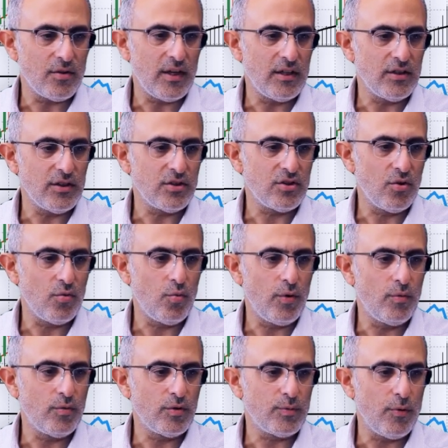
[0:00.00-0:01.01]
Okay, so
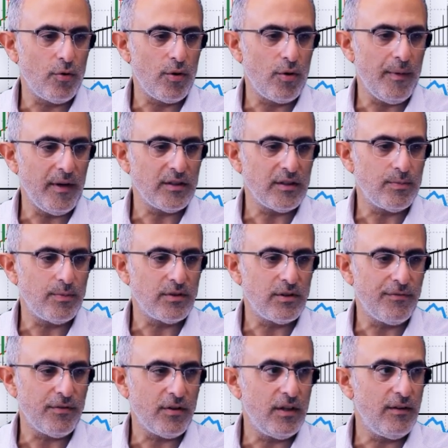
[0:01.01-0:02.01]
we spoke about
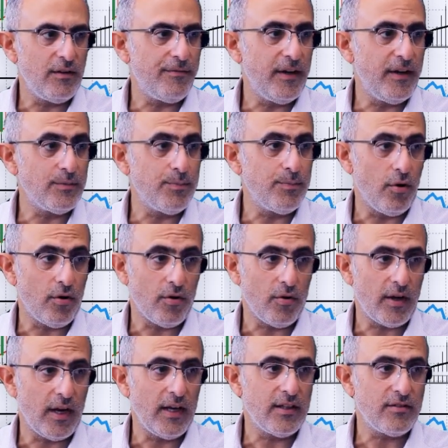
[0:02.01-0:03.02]
specifically Facebook.
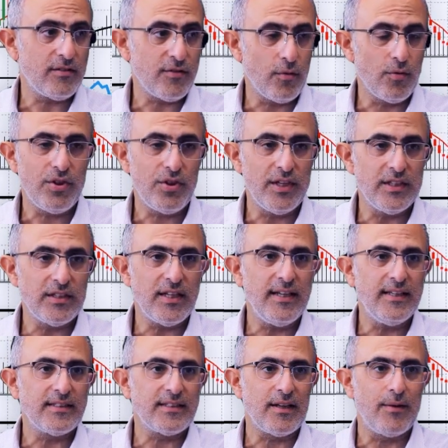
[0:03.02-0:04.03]
Okay, so this
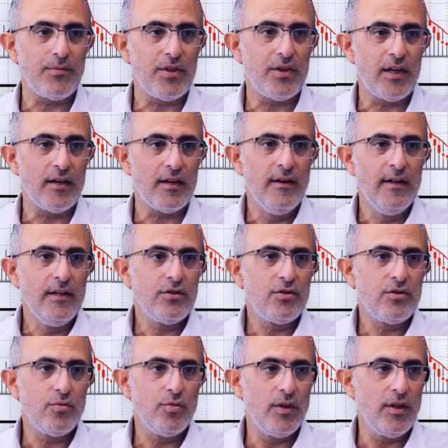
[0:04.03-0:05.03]
is something
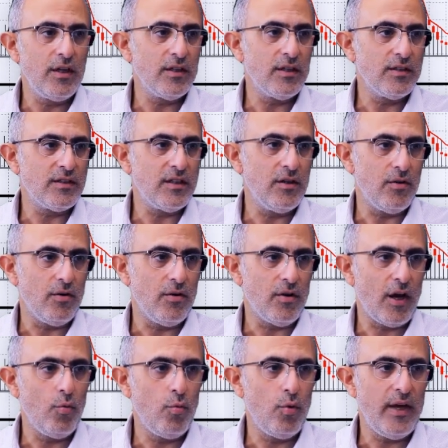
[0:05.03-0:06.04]
to really consider.
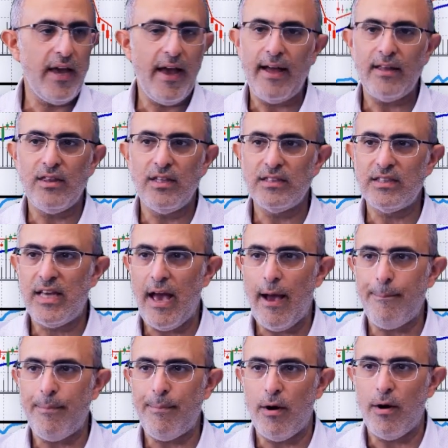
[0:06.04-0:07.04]
Okay, we had this
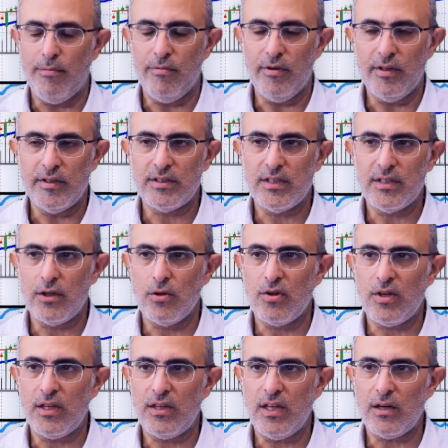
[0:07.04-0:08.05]
gap up. Let's take a
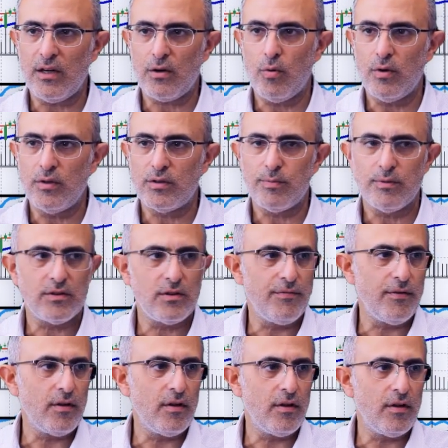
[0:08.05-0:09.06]
look at that quite
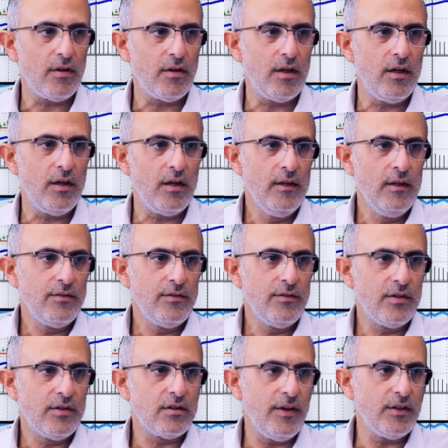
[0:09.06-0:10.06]
specifically. This
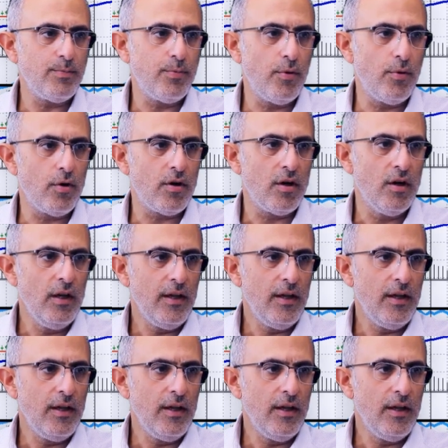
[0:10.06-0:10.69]
is Facebook.